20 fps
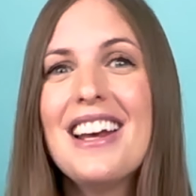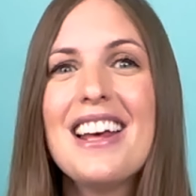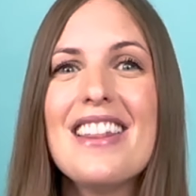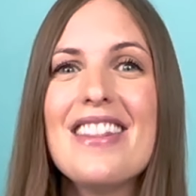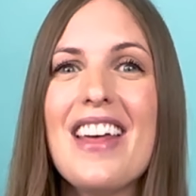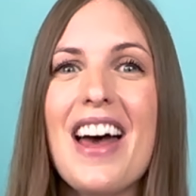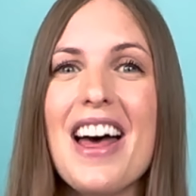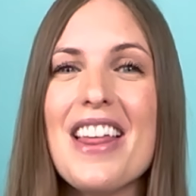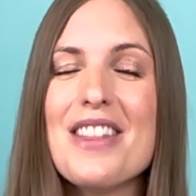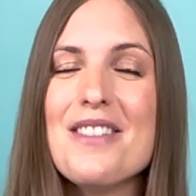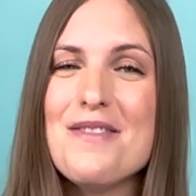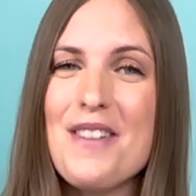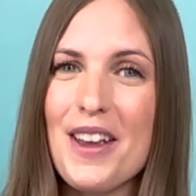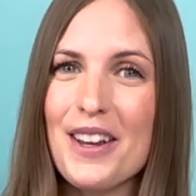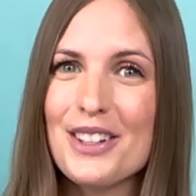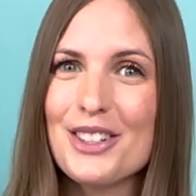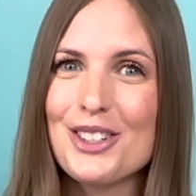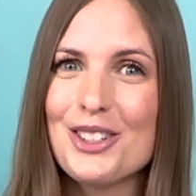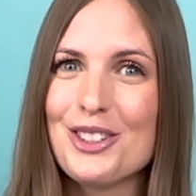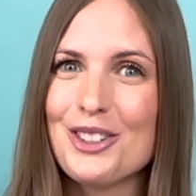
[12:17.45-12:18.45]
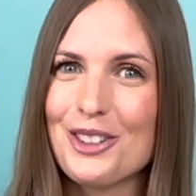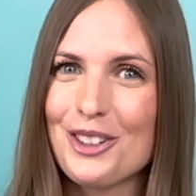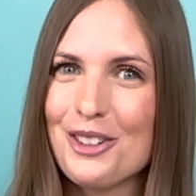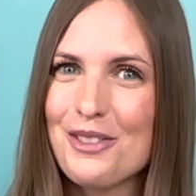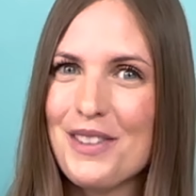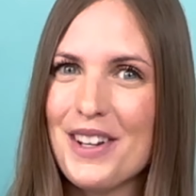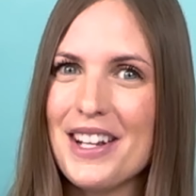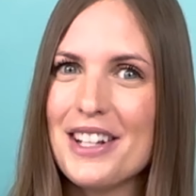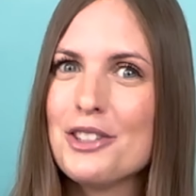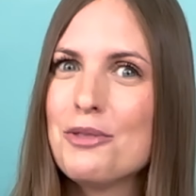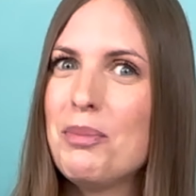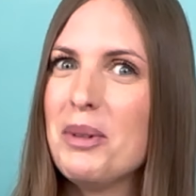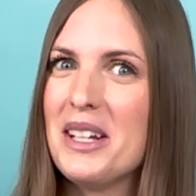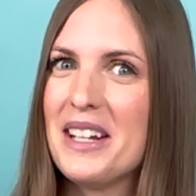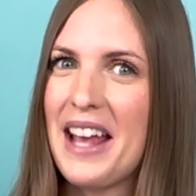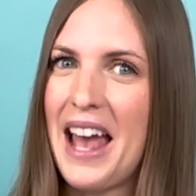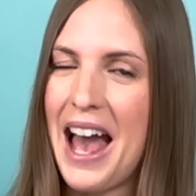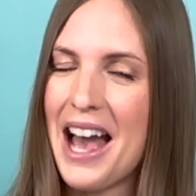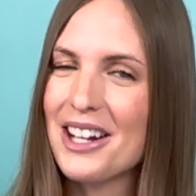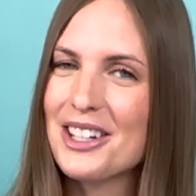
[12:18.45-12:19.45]
that the vagus nerve is being
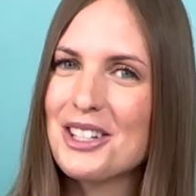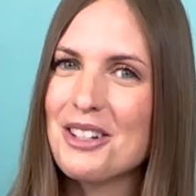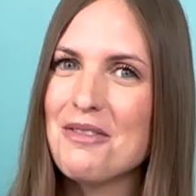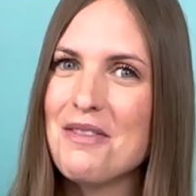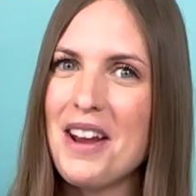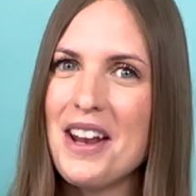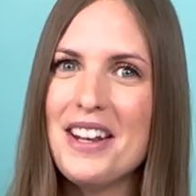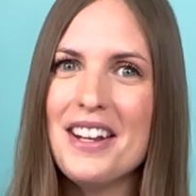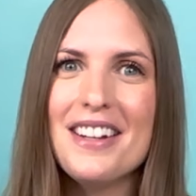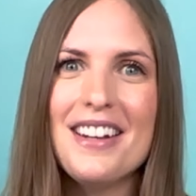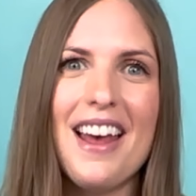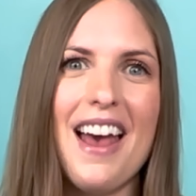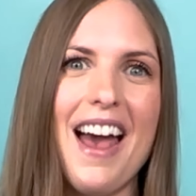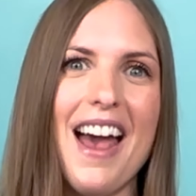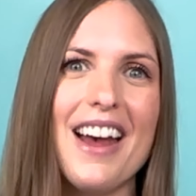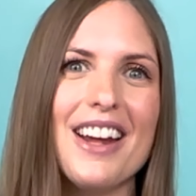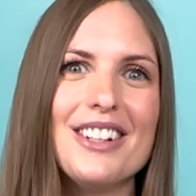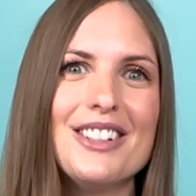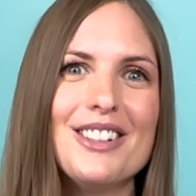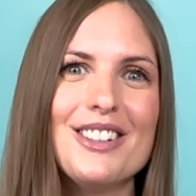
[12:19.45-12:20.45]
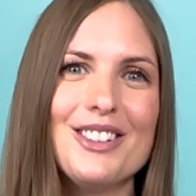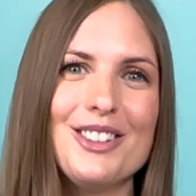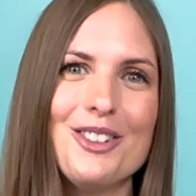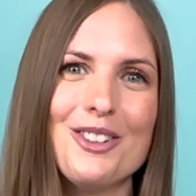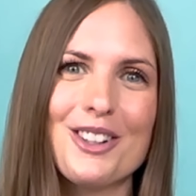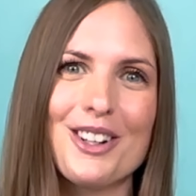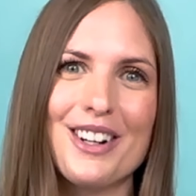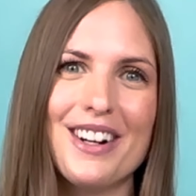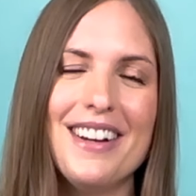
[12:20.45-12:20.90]
activated and your